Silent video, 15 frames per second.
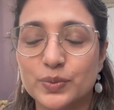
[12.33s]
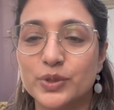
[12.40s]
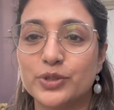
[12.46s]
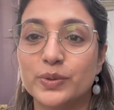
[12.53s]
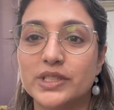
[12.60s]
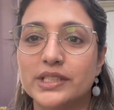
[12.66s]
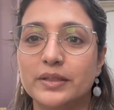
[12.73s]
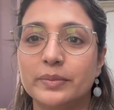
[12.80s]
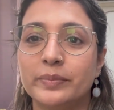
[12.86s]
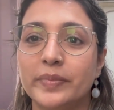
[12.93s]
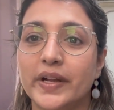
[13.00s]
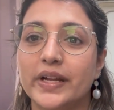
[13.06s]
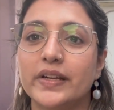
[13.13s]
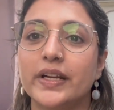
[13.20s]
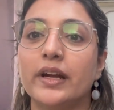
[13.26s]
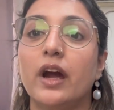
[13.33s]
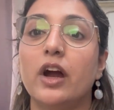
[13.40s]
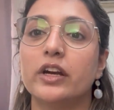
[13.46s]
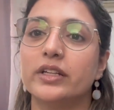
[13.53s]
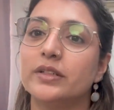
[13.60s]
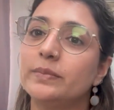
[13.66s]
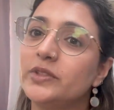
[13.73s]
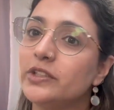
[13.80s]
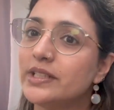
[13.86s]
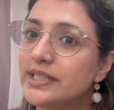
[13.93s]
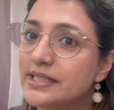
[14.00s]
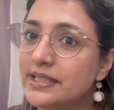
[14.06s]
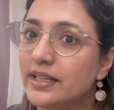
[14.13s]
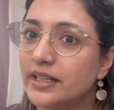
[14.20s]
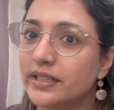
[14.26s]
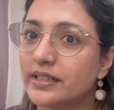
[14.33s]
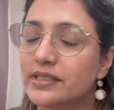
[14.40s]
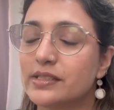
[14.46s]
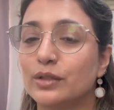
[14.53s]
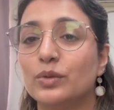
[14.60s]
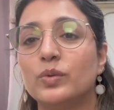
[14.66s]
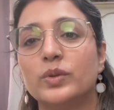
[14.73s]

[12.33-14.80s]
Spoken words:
which was comparing RWS decks